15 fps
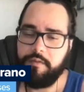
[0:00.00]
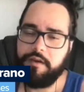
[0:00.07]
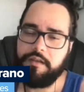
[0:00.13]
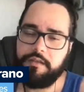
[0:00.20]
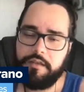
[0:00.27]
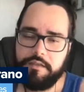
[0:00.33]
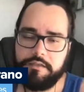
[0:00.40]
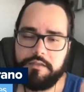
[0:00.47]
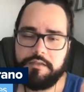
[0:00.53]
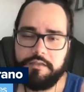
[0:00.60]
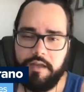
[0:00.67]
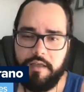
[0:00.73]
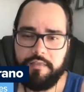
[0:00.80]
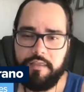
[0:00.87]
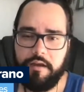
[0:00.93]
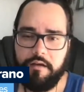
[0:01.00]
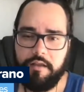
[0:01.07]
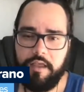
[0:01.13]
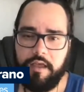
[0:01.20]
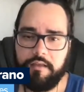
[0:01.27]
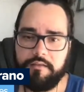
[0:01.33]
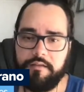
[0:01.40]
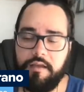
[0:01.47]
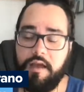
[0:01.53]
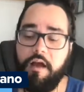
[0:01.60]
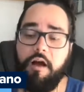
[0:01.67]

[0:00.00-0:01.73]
but he's just not there yet.